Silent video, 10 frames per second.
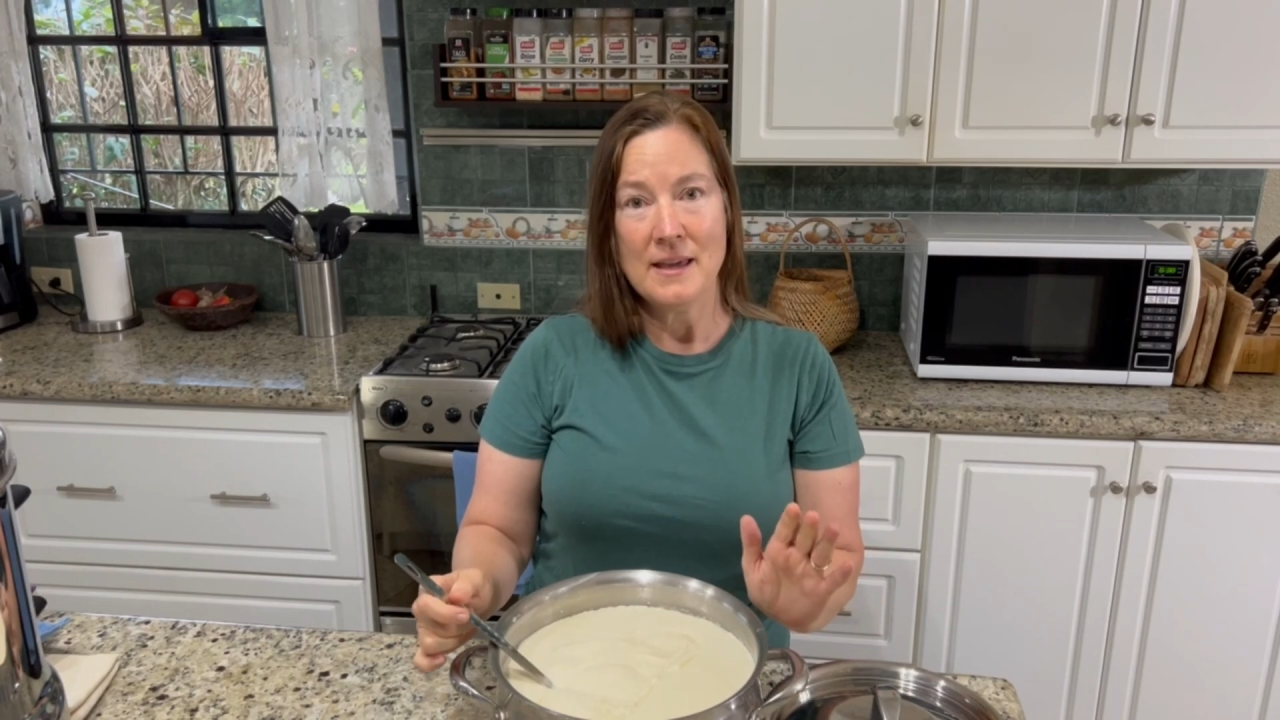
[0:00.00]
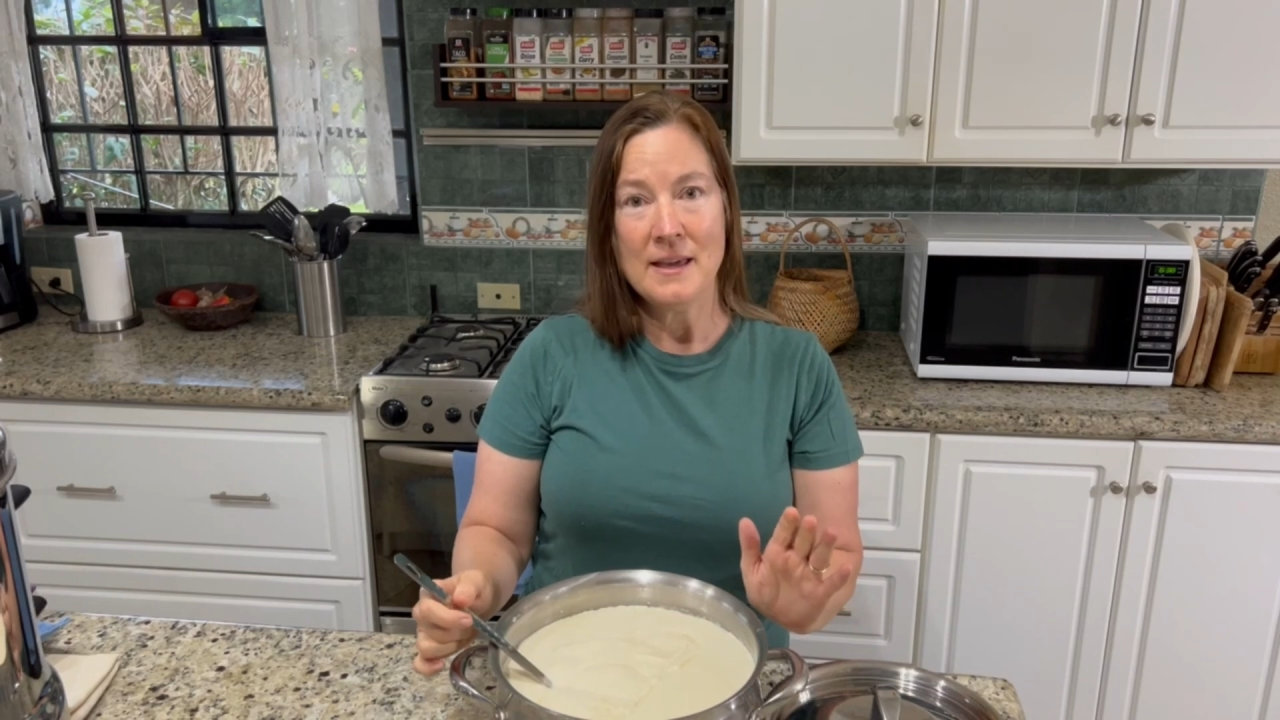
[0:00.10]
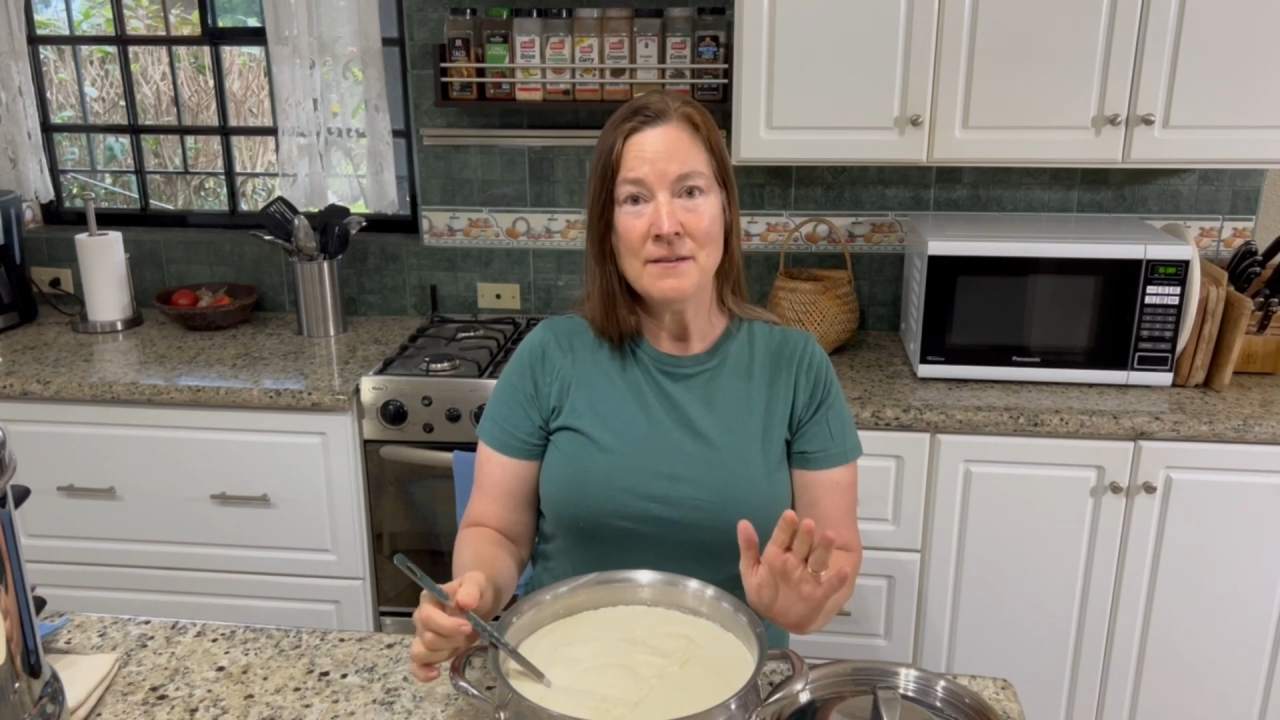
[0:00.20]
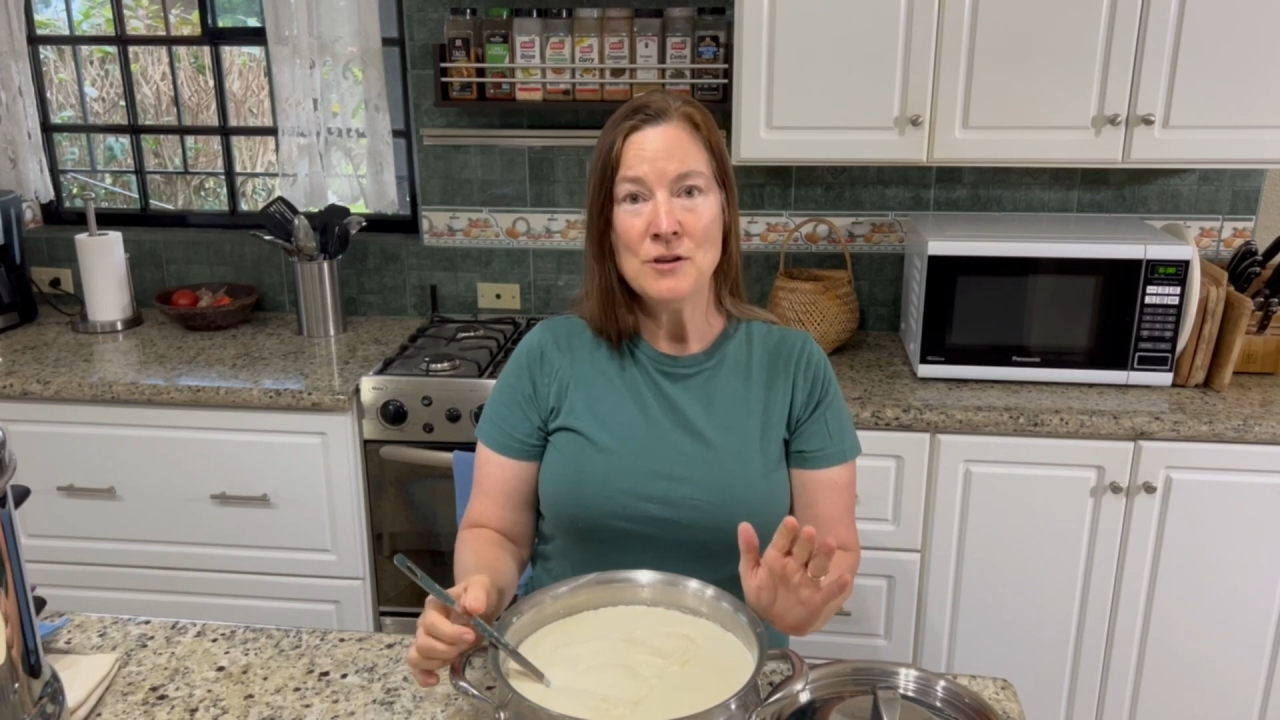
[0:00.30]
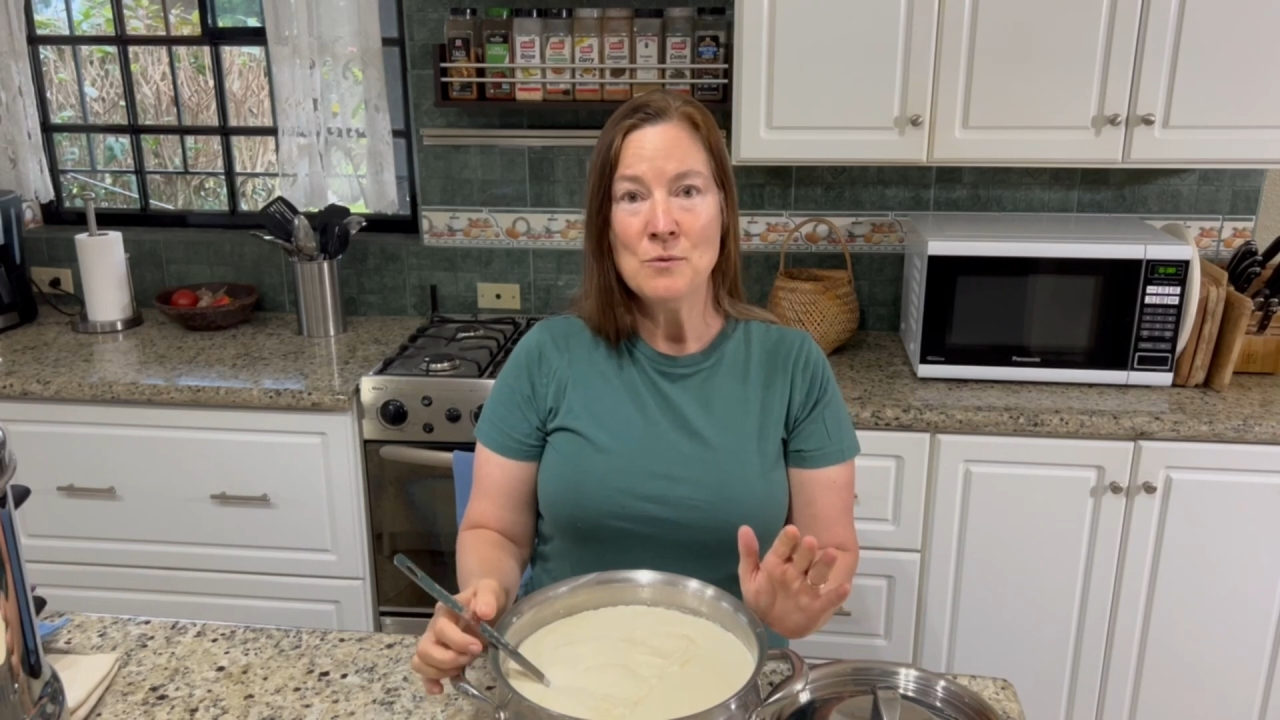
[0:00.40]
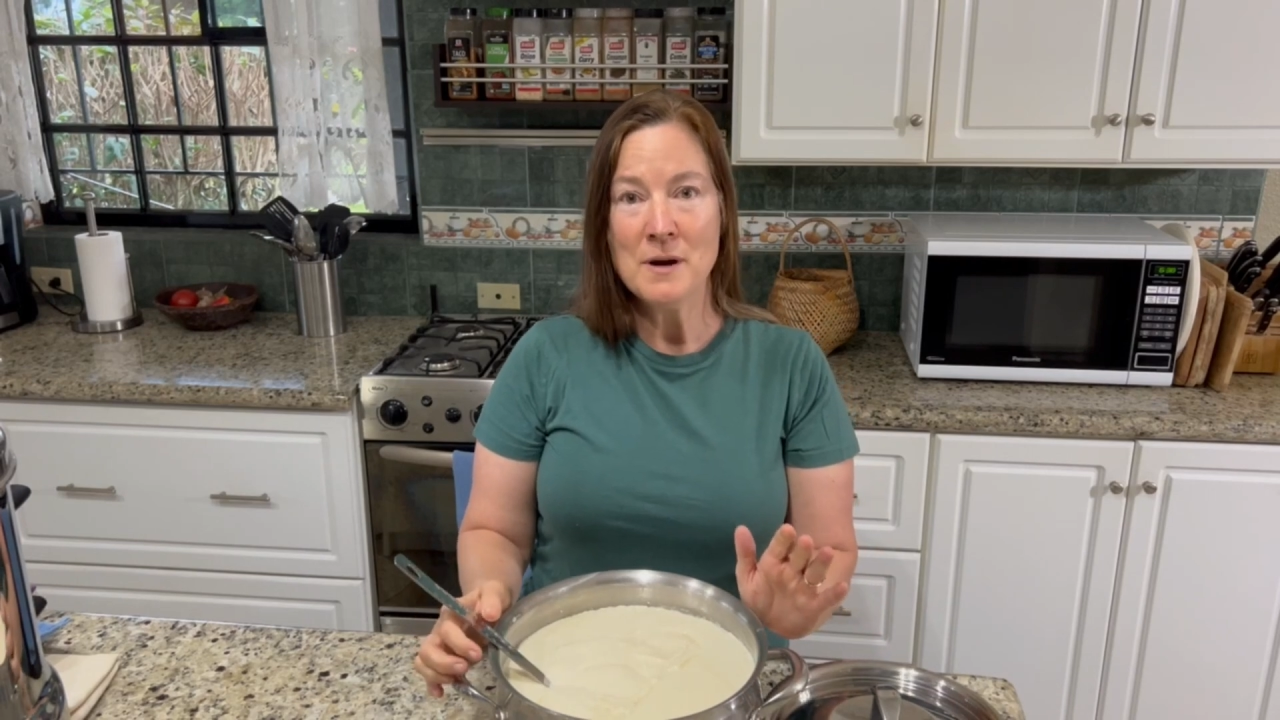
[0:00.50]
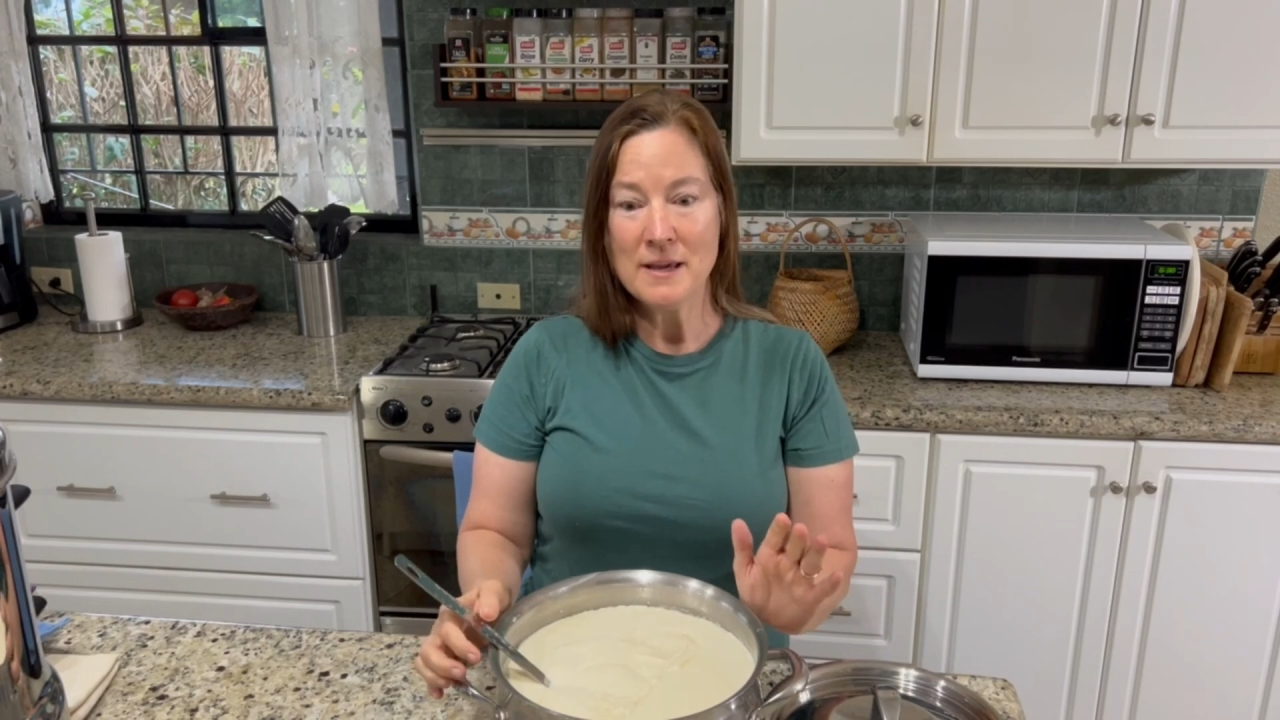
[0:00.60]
if you want